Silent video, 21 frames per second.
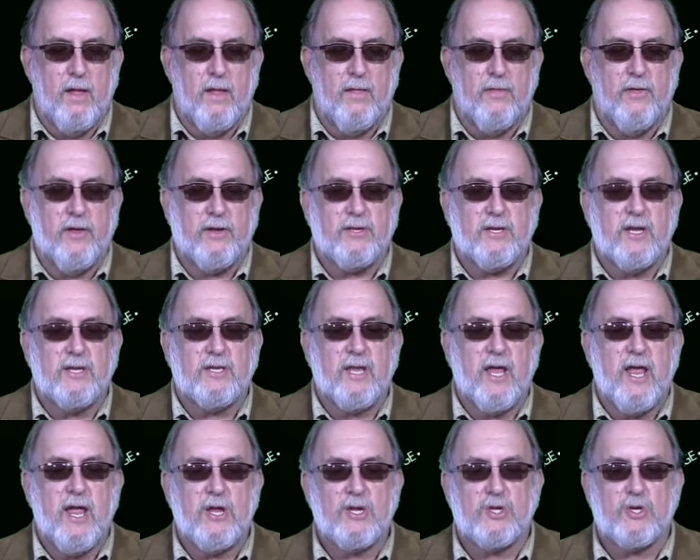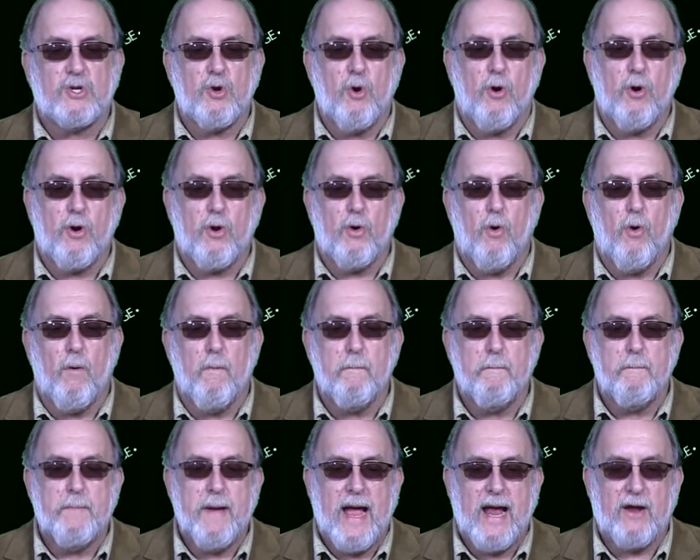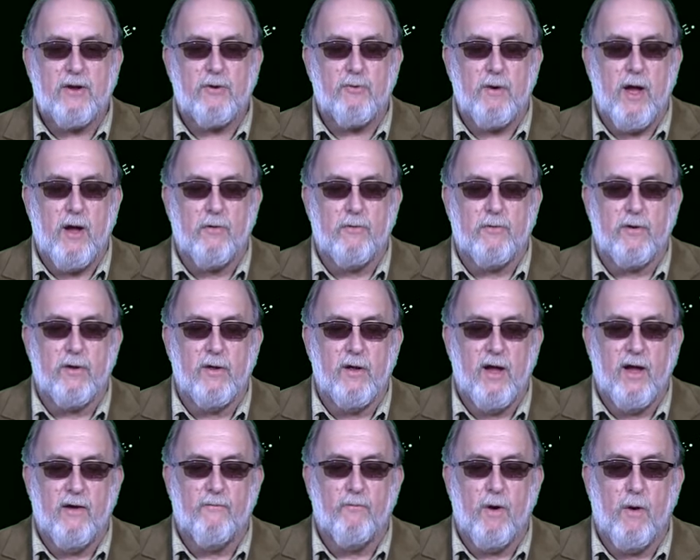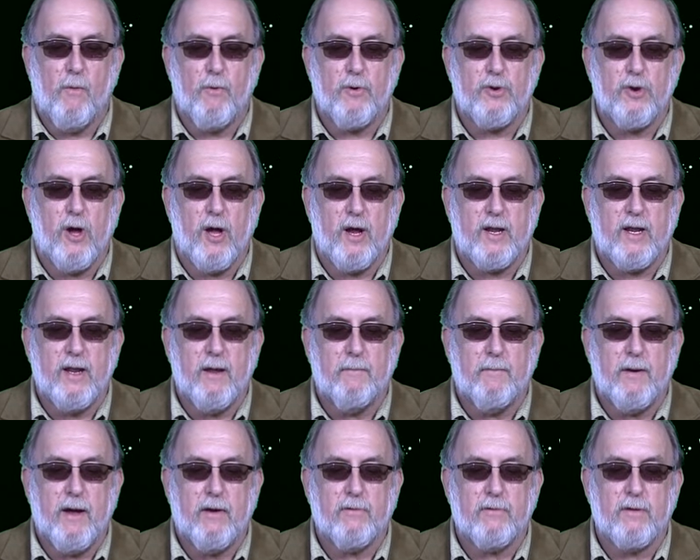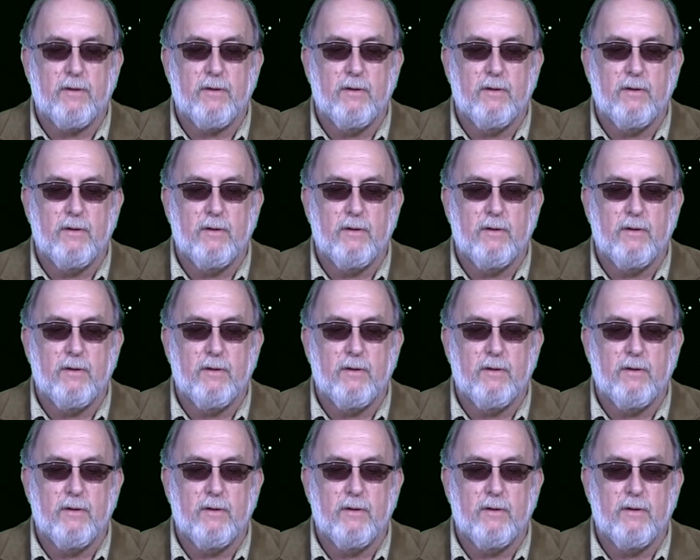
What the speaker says: This is a historical background of what we're talking about.